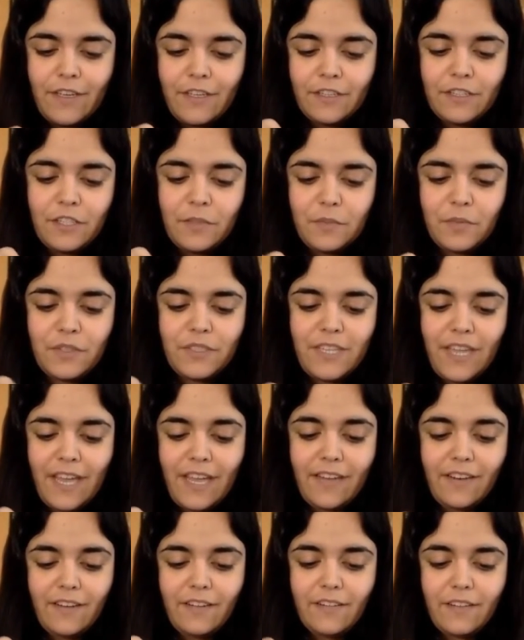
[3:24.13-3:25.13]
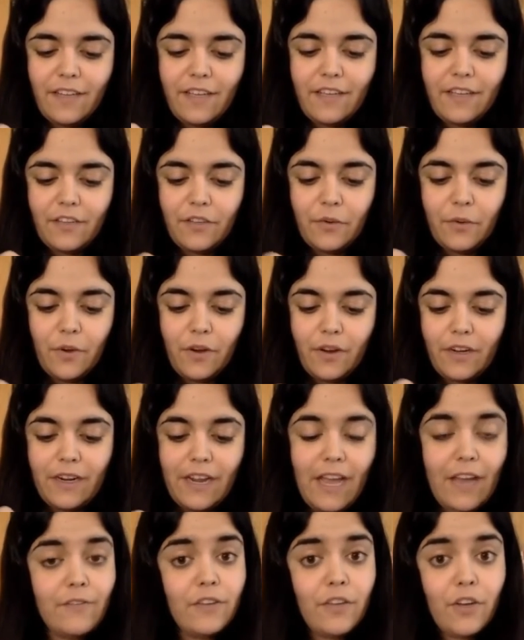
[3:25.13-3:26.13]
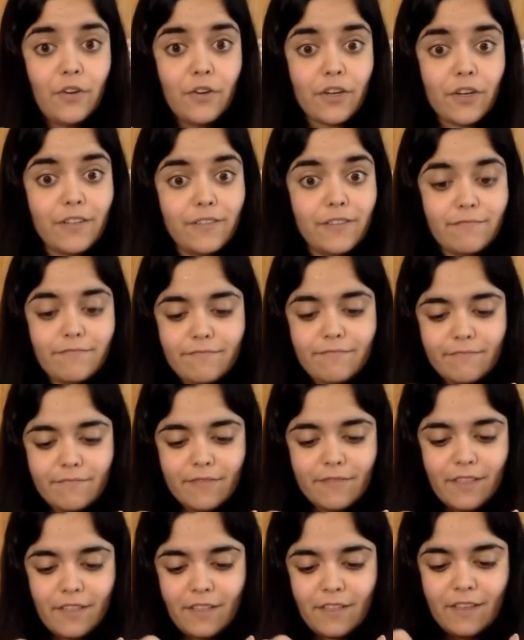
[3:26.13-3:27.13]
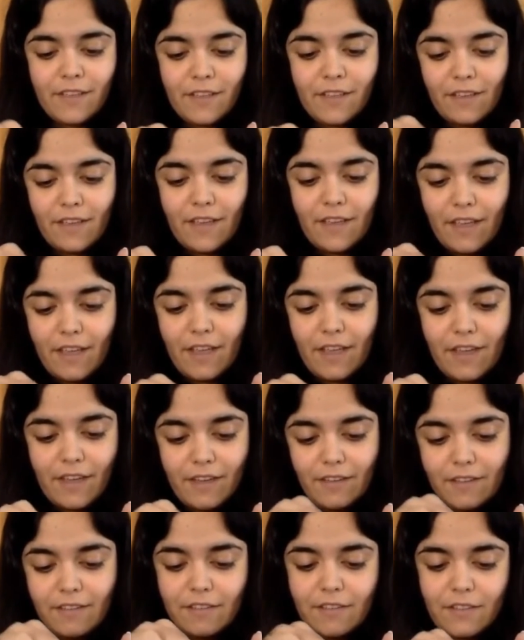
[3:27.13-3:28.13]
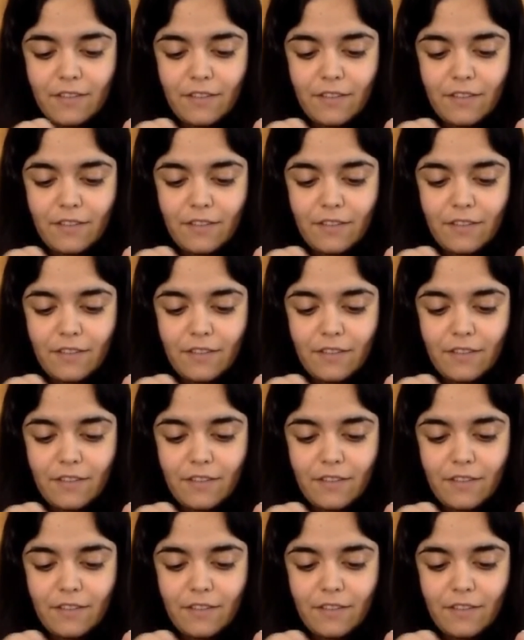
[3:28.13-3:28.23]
just pretend like you are gonna have a yogurt and